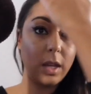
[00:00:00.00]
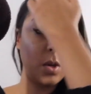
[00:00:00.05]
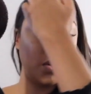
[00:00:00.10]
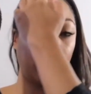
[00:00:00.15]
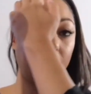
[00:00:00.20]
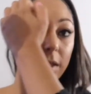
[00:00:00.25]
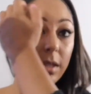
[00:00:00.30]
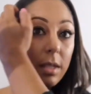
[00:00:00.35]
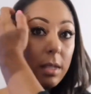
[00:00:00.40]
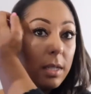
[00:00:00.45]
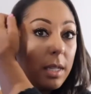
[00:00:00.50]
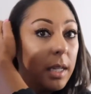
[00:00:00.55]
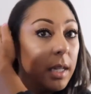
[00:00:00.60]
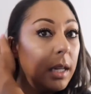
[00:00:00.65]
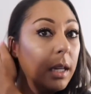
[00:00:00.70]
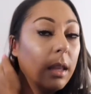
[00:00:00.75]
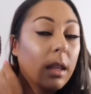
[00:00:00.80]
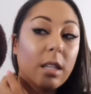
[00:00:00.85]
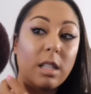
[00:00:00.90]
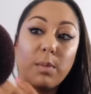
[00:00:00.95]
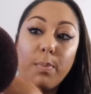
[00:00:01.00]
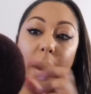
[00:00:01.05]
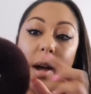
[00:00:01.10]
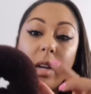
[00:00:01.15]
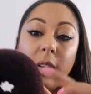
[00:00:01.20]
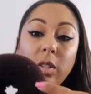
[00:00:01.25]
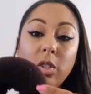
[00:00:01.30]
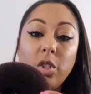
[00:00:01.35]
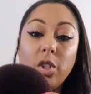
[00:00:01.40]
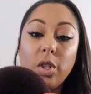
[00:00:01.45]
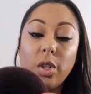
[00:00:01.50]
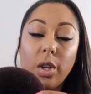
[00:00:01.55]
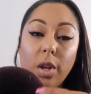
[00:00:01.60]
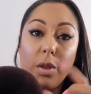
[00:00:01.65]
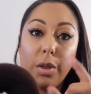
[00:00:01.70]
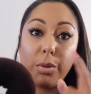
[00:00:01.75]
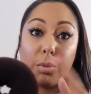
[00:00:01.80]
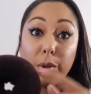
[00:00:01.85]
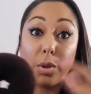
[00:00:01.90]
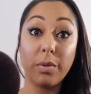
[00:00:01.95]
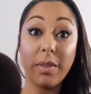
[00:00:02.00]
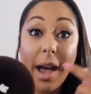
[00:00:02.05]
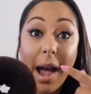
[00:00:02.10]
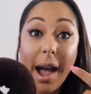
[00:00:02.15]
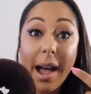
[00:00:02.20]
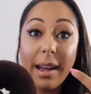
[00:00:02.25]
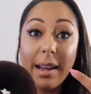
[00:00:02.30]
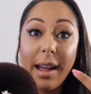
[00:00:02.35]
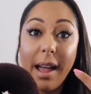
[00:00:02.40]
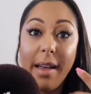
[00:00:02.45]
you could see the sponge through that,